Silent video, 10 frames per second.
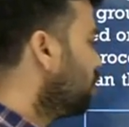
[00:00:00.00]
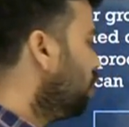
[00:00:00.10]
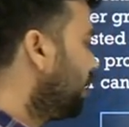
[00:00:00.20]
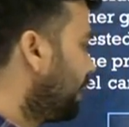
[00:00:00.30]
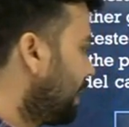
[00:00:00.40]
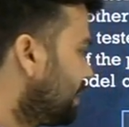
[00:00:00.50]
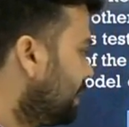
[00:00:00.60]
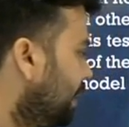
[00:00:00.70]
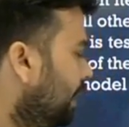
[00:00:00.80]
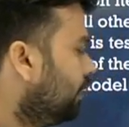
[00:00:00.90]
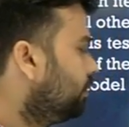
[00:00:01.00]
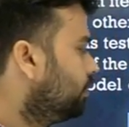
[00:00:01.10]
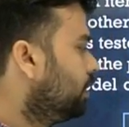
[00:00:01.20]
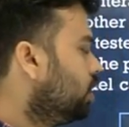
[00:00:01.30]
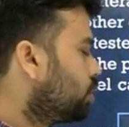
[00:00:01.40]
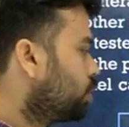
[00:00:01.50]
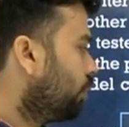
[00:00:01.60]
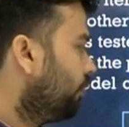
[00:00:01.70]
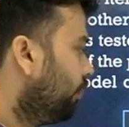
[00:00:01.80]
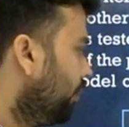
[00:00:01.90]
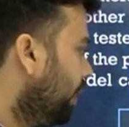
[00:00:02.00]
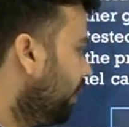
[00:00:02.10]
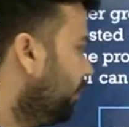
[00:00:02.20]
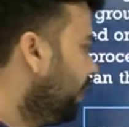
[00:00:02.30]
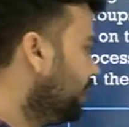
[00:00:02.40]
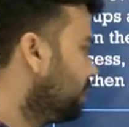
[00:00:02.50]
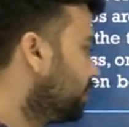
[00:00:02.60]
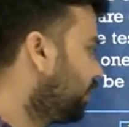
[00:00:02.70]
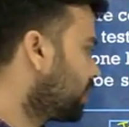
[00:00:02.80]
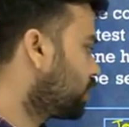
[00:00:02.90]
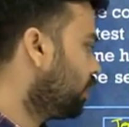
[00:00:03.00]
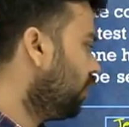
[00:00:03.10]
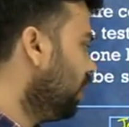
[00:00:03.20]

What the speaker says: test data. So we first of all